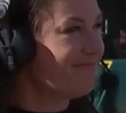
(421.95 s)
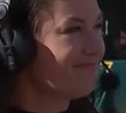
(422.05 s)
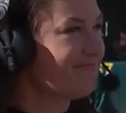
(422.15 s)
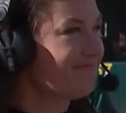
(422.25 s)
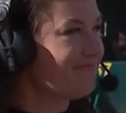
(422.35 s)

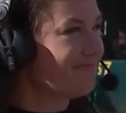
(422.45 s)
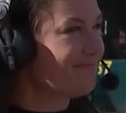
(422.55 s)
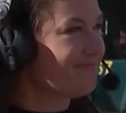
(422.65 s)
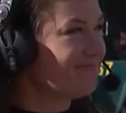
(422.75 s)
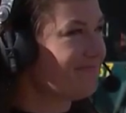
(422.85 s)

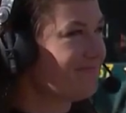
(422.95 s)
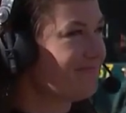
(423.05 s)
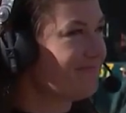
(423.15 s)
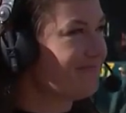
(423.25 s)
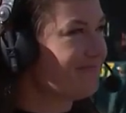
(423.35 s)

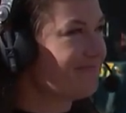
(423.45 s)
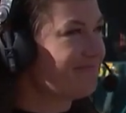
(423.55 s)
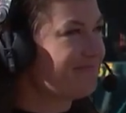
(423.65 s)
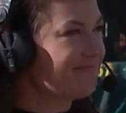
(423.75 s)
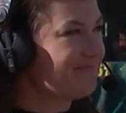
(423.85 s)

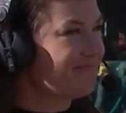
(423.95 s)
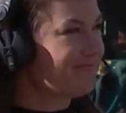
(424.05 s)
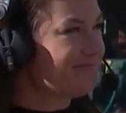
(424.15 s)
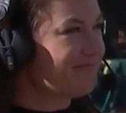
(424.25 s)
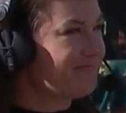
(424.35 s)

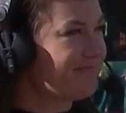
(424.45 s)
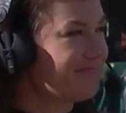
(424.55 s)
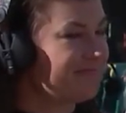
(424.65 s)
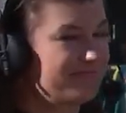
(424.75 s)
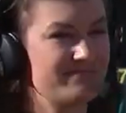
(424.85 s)

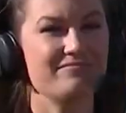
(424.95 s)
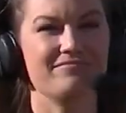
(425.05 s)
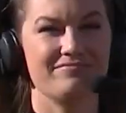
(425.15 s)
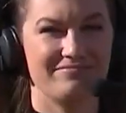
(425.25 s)
The person shown says nothing.